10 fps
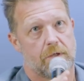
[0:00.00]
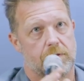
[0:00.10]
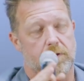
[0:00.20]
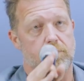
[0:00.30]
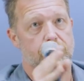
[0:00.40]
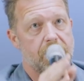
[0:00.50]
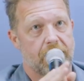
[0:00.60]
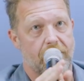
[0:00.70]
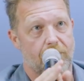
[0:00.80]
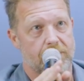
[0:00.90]
So you meet
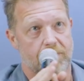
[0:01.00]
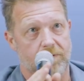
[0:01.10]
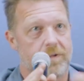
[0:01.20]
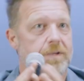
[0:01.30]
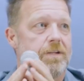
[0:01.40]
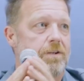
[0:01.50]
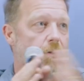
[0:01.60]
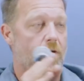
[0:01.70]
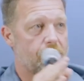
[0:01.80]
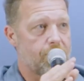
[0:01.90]
a character, you
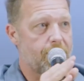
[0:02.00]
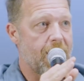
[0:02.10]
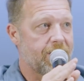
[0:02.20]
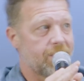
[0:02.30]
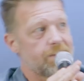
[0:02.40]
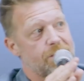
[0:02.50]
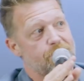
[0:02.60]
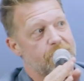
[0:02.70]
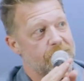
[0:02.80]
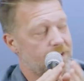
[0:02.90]
go all the way back, and then
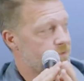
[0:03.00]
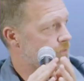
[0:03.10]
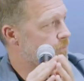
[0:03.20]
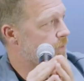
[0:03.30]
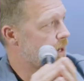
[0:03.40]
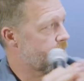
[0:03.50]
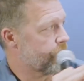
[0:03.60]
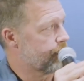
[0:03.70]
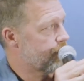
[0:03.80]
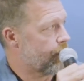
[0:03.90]
you meet another group of
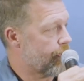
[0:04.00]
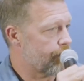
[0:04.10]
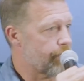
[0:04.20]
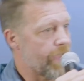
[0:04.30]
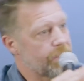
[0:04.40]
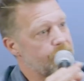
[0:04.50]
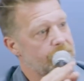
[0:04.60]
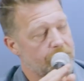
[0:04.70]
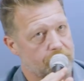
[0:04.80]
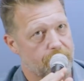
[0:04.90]
characters, and you go all the way back, and meet
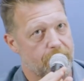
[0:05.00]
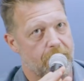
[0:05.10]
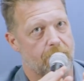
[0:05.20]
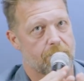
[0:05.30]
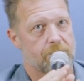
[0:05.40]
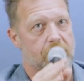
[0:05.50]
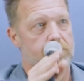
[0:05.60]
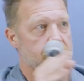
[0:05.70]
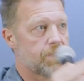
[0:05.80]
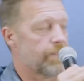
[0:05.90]
another group of characters, and
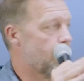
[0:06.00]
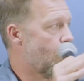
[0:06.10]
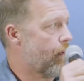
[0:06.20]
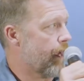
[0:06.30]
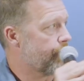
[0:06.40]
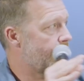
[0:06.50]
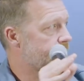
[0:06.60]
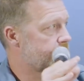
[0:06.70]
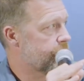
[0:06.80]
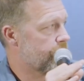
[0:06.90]
you'd see them all walk
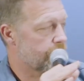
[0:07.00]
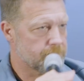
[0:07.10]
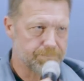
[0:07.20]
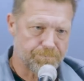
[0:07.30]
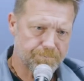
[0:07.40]
past each other.